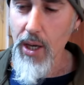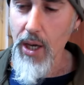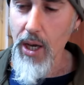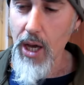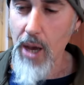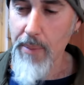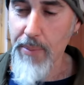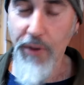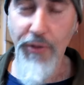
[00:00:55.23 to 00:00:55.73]

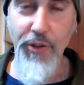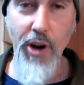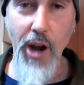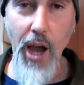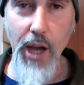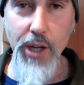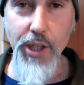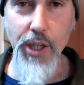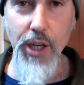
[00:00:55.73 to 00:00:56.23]
But if you're a
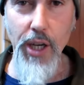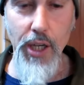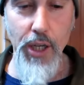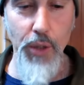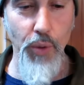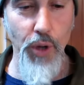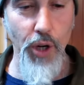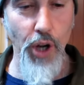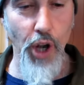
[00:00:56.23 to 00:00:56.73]
hunter and
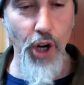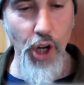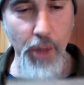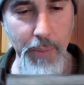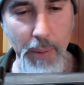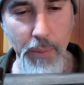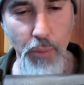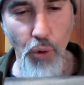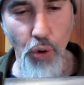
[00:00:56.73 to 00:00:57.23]
you want to know a
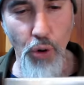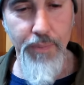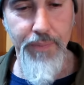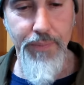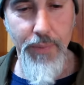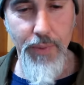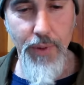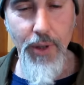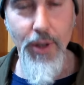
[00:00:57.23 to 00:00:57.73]
little bit more,
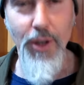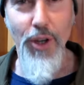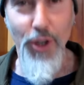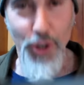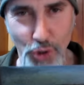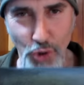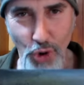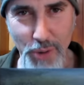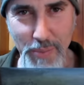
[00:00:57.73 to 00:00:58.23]

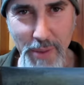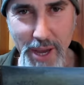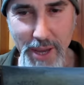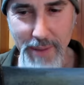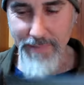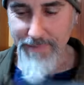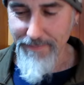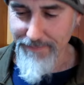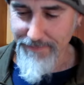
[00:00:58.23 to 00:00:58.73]
join
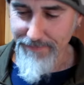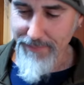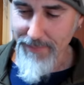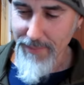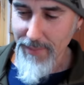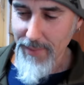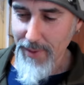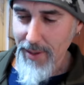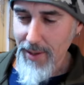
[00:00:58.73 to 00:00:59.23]
me.
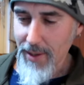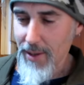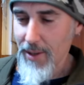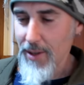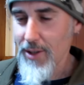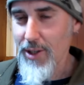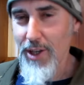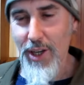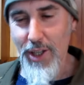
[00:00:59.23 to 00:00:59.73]

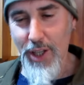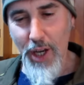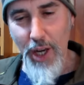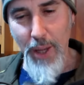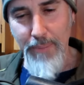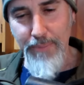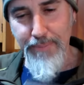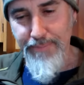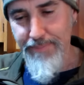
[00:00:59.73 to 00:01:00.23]
See you in the
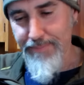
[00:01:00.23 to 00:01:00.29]
clip.